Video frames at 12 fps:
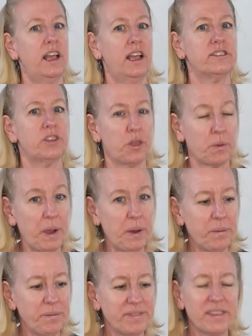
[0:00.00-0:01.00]
It's a
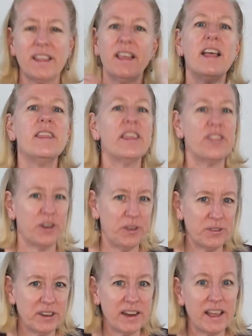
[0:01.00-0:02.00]
throw that they're
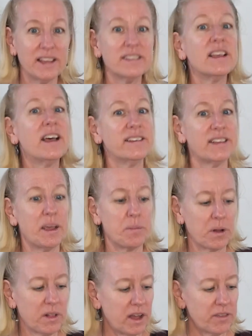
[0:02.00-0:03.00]
using as a
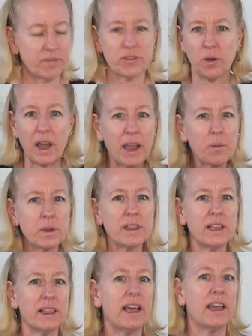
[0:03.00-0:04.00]
tablecloth. So I
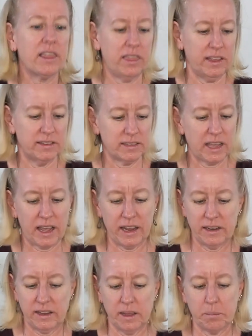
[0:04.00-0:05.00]
really like this
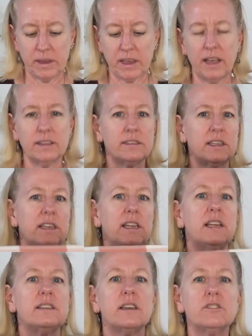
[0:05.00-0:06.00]
idea because then
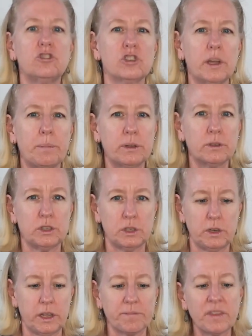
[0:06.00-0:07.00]
it does double
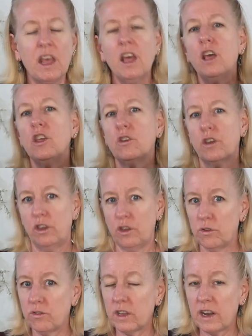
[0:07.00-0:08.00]
duty. You can
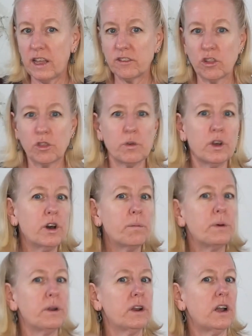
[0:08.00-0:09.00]
use it as a throw,
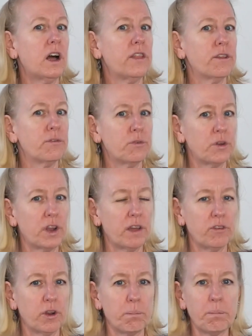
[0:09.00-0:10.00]
put it on the foot
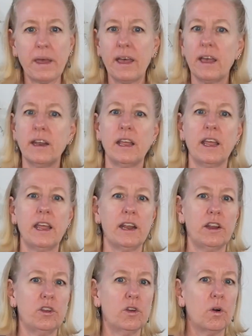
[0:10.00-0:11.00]
of your bed,
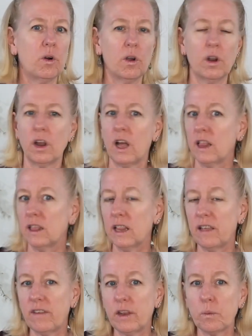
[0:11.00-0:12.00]
in your
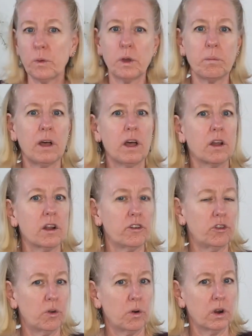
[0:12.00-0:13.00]
living room,
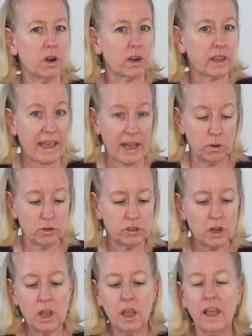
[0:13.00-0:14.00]
on your
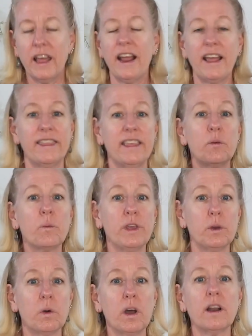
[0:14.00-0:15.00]
couch, and then when
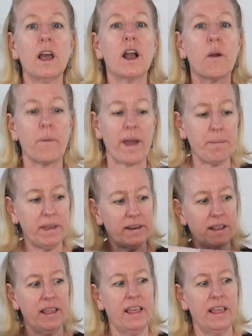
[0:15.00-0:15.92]
you want, grab it,